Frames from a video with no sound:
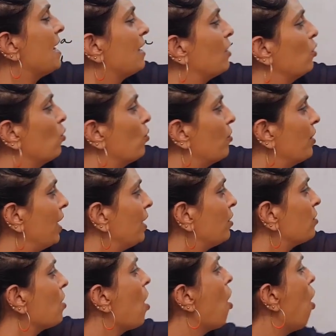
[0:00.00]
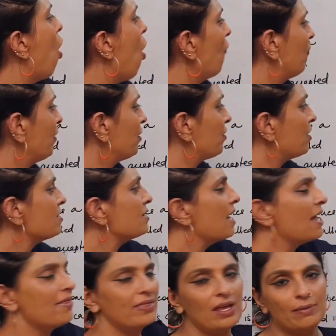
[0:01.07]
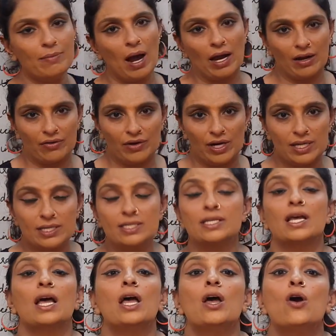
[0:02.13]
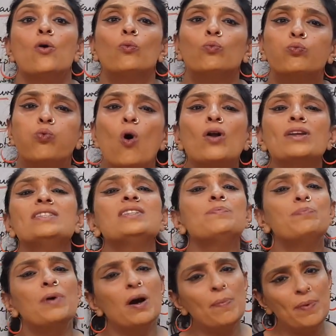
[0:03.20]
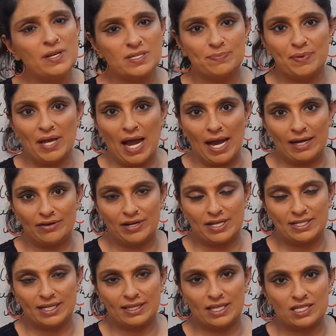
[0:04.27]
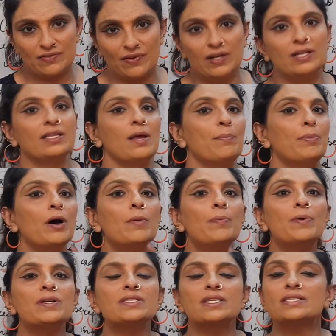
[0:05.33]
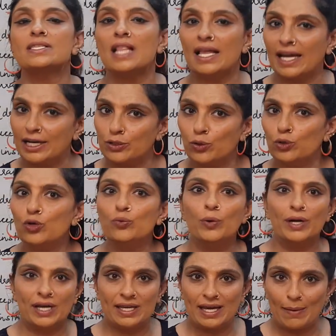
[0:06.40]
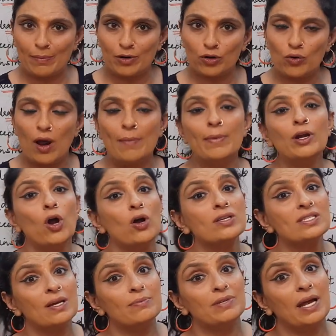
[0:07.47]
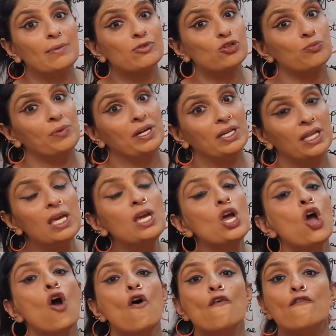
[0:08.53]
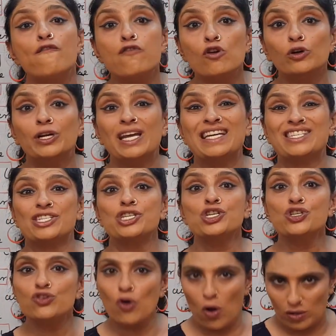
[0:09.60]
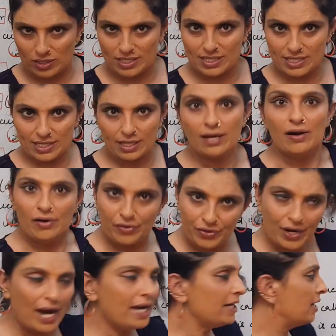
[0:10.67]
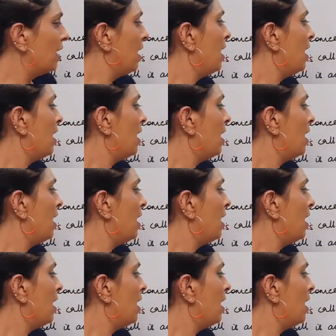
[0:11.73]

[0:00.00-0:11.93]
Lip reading: at lower rate of interest than market rates. What is the purpose behind raising this fund? The purpose is, like I told you, working capital requirement or sometimes to meet the flotation cost, right?